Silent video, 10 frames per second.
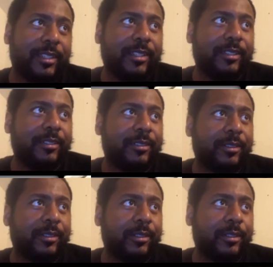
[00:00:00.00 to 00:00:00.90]
uh,
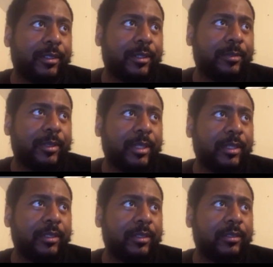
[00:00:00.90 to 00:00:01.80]
uh, I'm
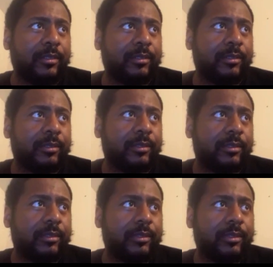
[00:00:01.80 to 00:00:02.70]
thinking people
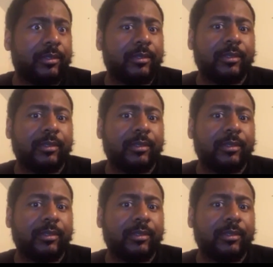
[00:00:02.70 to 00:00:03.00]
don't exist.